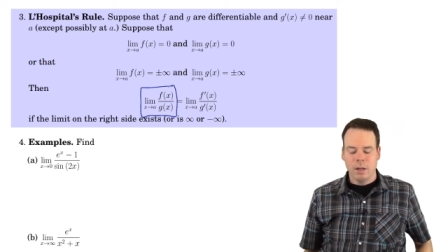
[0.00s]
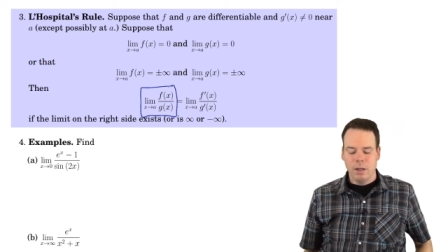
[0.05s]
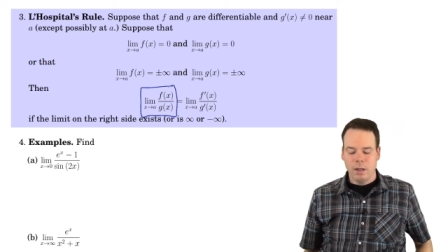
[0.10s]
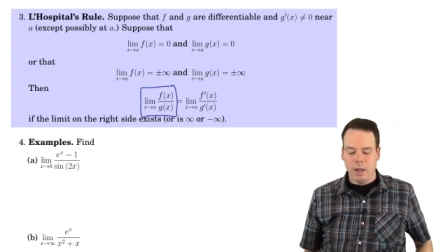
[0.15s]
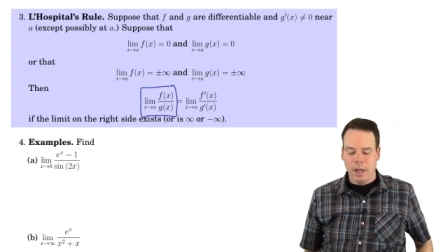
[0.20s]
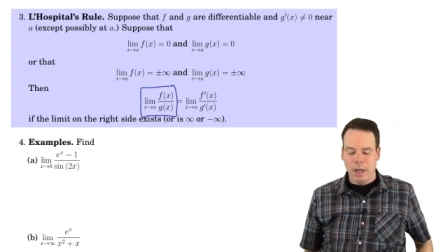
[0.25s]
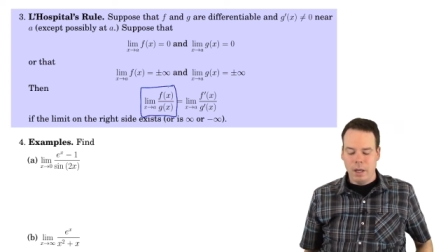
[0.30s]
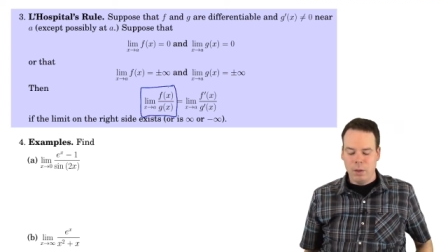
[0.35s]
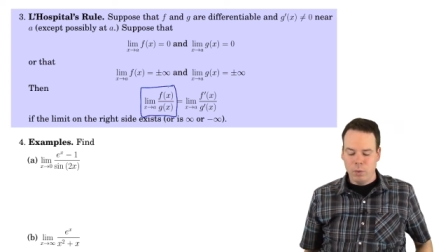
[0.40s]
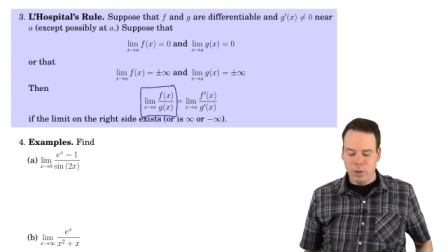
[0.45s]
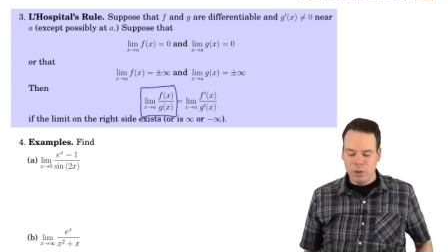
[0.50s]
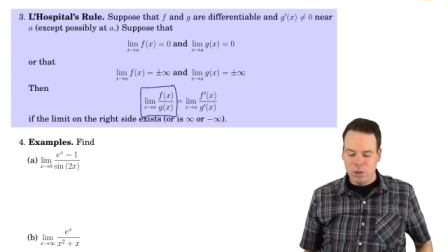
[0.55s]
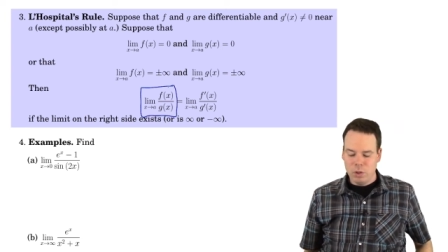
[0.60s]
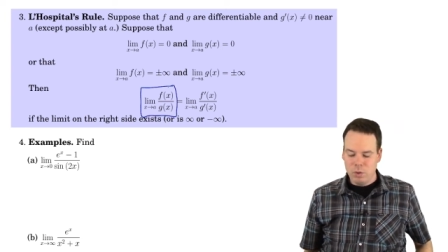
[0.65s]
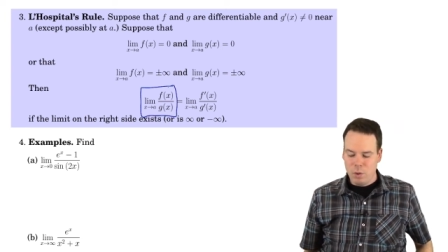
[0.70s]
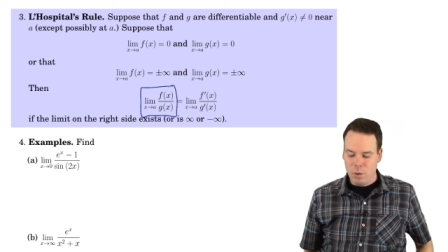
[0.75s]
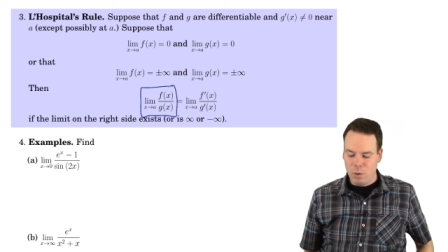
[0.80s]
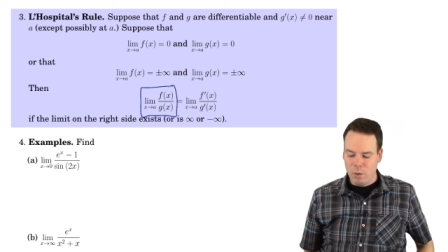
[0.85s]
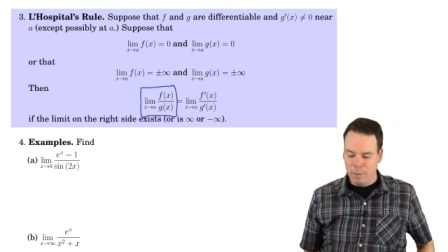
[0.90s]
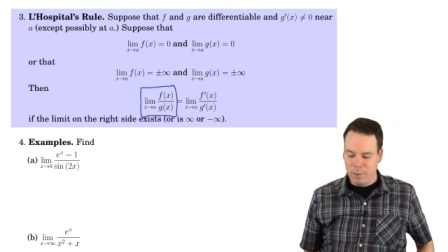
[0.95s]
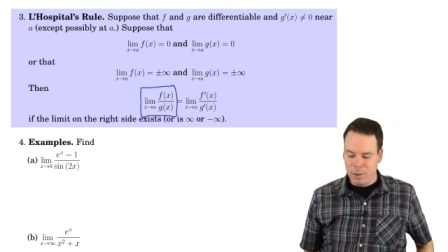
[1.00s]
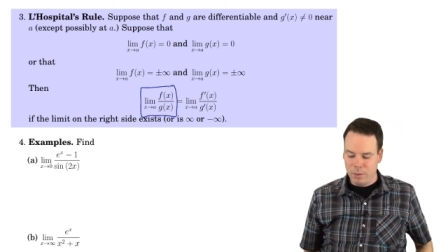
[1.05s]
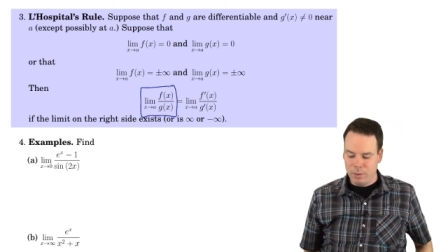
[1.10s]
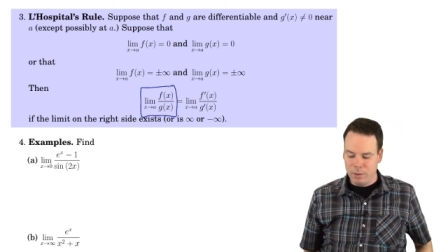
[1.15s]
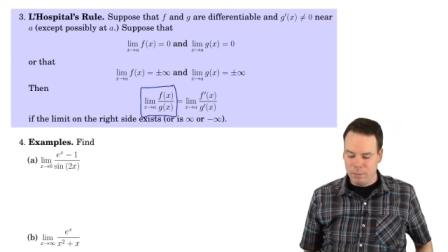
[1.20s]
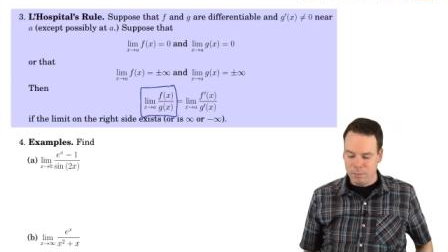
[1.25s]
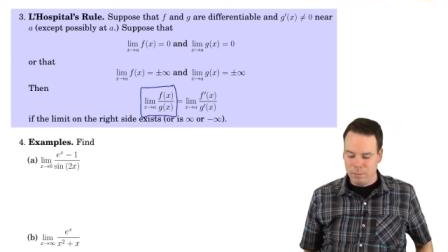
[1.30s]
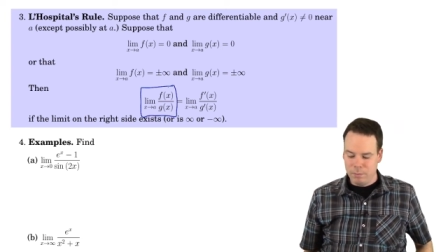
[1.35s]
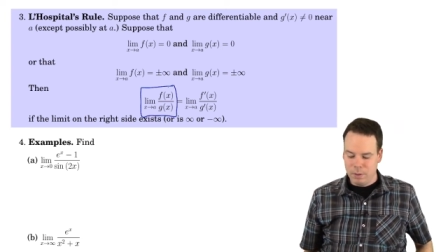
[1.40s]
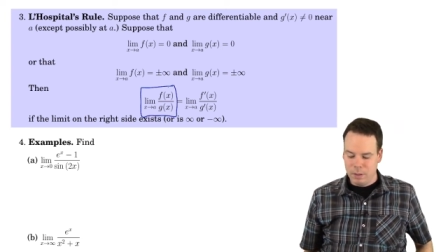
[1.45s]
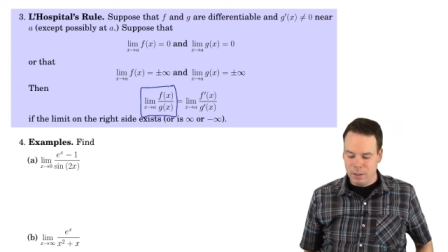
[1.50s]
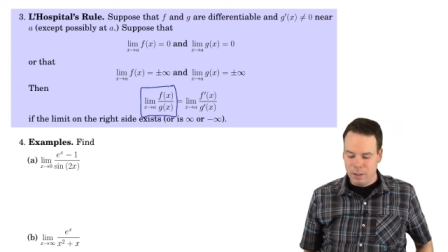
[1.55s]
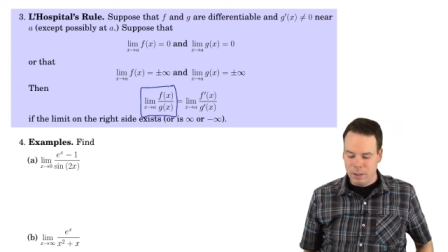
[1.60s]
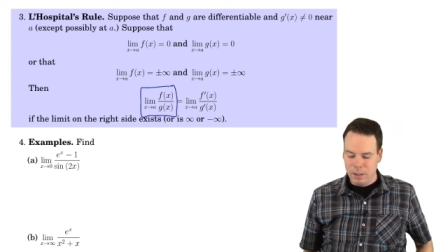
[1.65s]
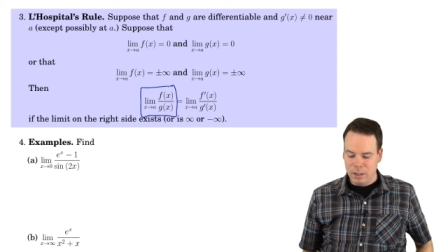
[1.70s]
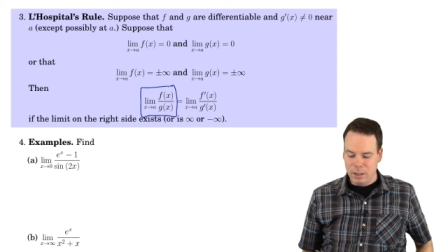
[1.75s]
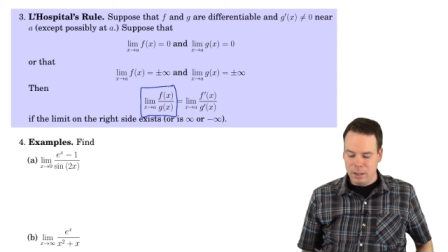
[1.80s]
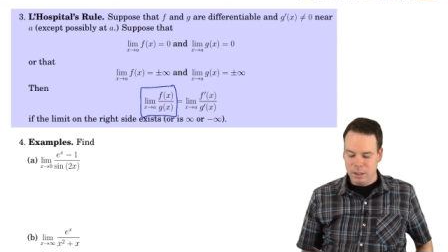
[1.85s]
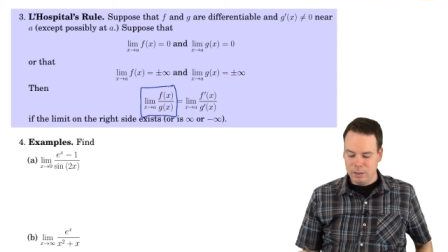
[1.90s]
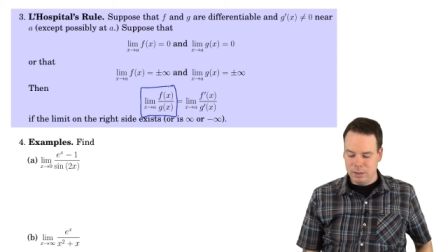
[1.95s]
And what you know about them
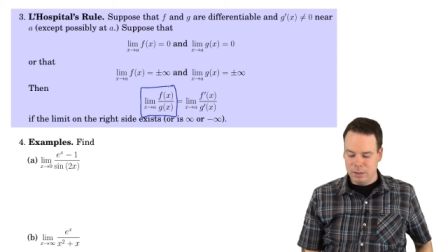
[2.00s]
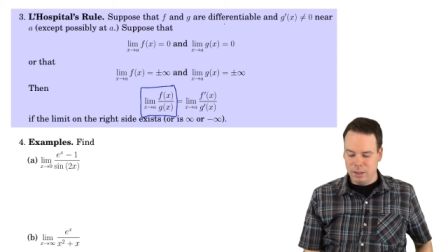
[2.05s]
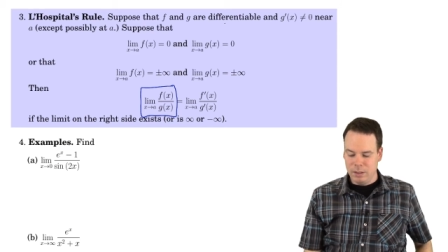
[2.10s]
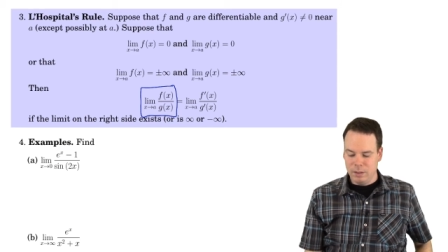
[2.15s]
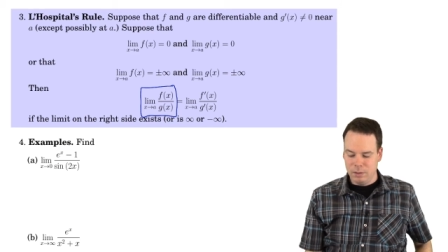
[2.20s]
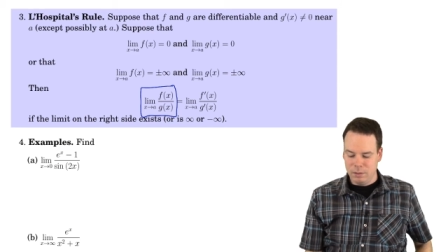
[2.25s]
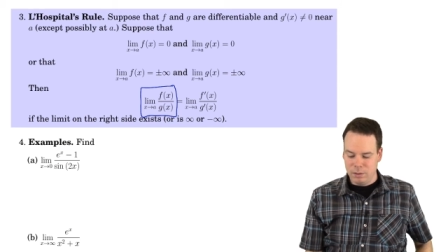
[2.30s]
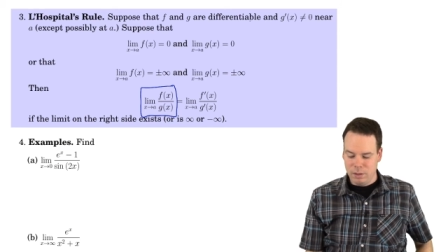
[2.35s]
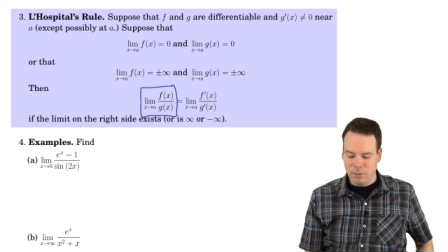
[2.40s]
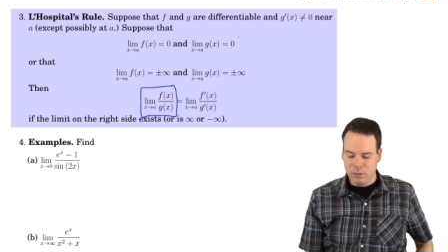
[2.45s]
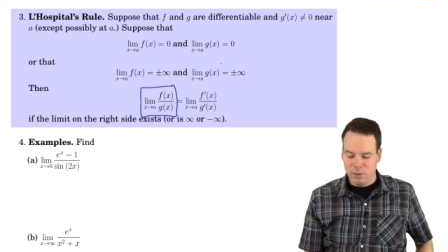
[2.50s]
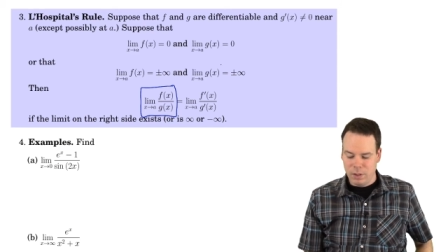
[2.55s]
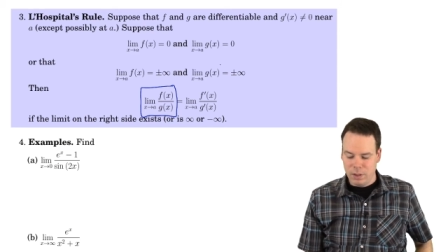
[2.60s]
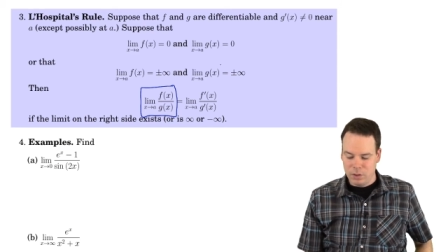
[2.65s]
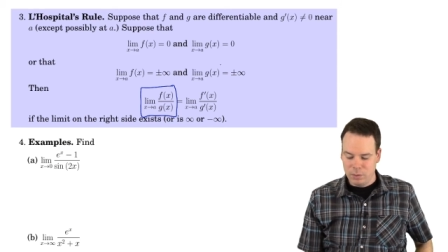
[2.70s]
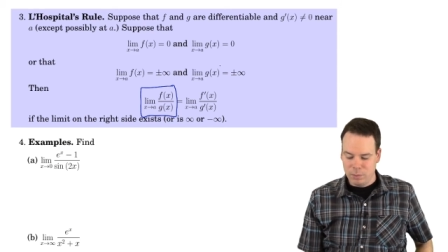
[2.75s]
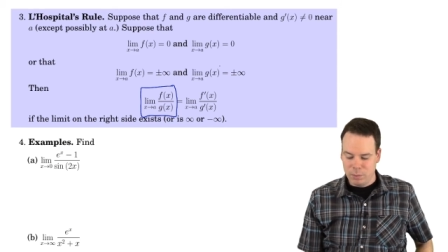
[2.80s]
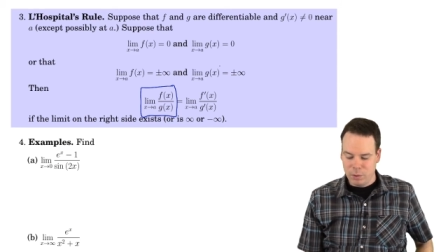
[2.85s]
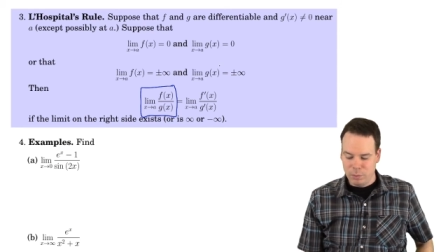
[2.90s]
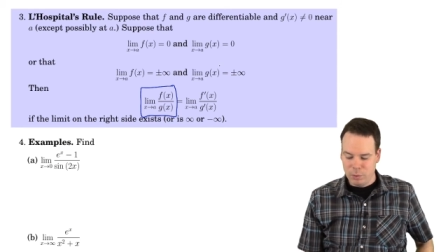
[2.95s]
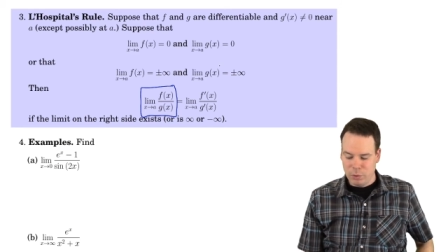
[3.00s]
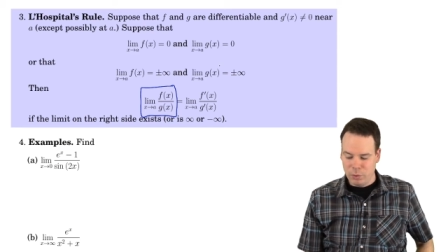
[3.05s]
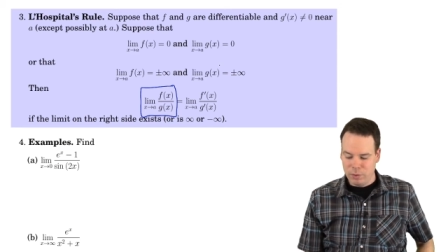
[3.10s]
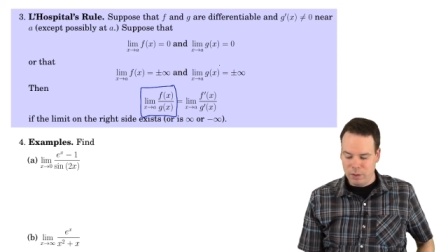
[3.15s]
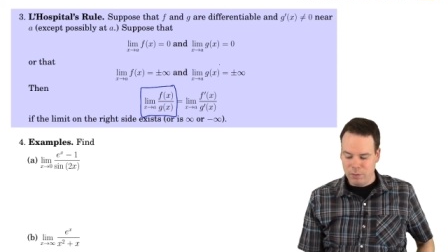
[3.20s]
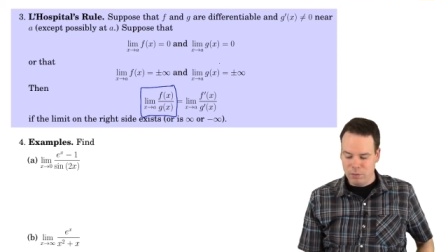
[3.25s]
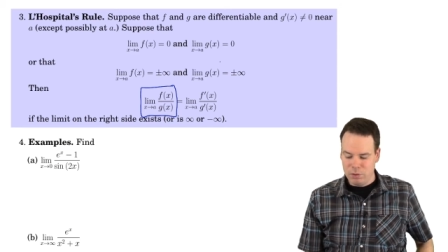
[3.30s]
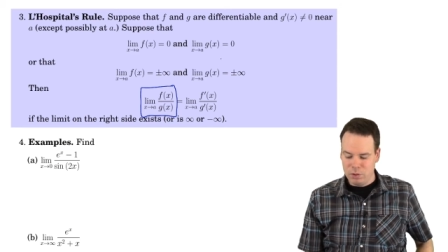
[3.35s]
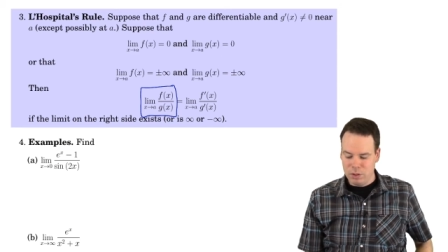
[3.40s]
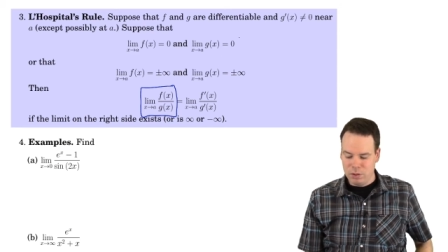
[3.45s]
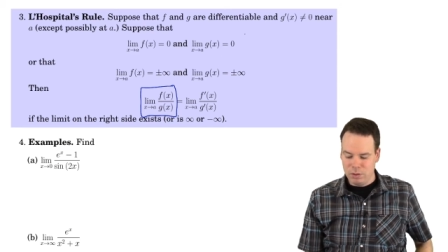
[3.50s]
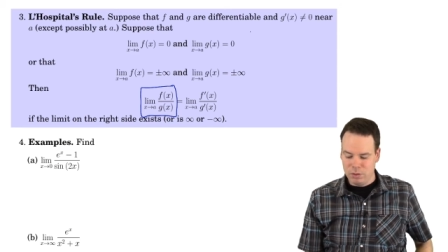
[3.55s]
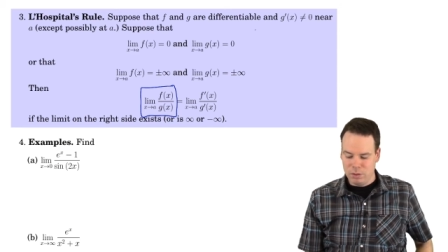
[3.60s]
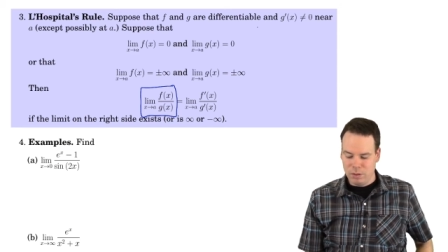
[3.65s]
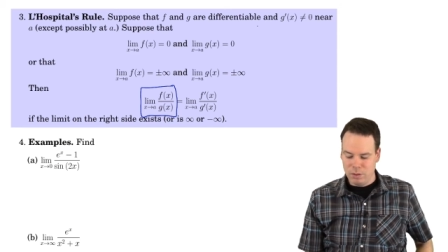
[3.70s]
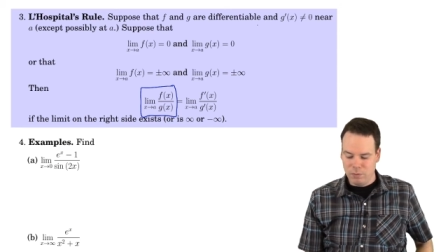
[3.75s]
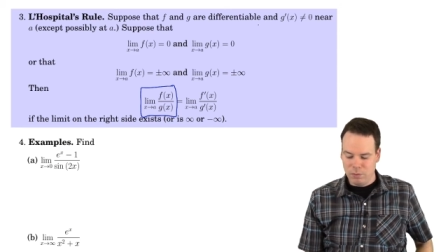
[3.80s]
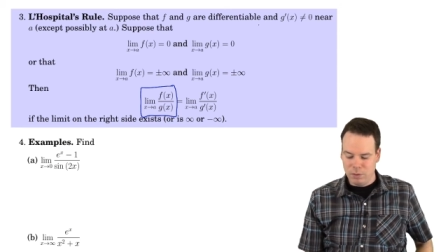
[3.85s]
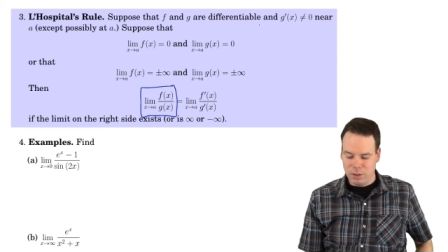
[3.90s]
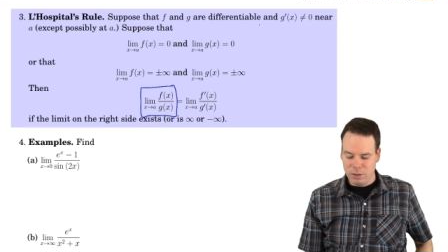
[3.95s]
is that they're differentiable, both f and g are
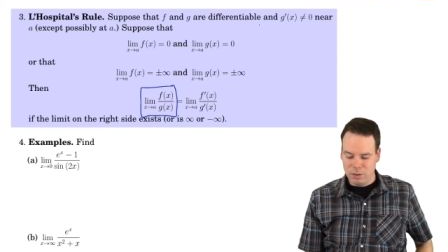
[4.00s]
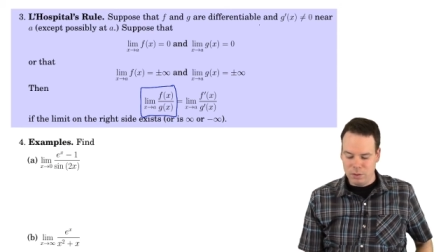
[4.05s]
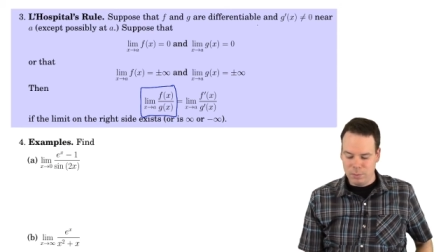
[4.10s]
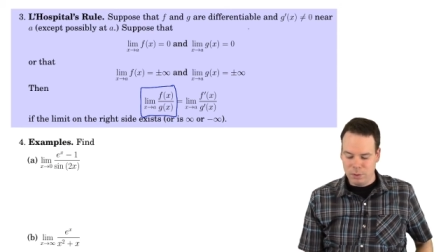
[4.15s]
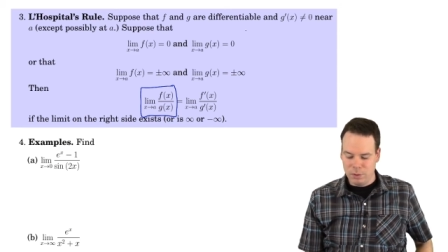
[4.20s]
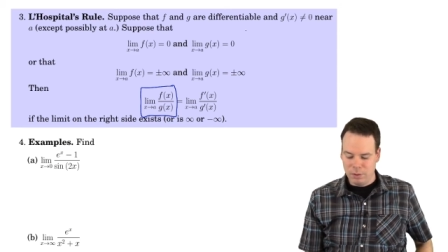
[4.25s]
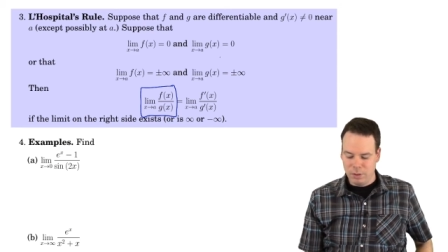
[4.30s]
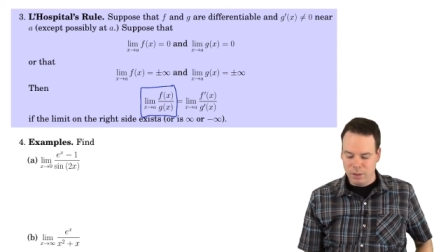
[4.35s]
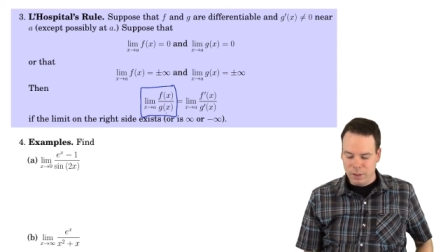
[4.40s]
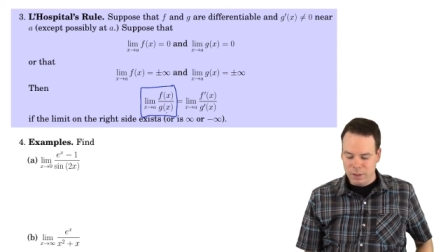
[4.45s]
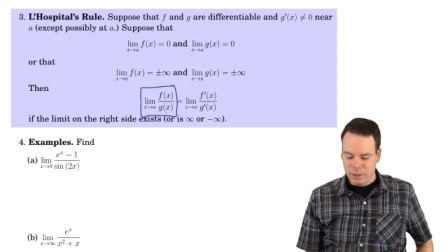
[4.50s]
differentiable.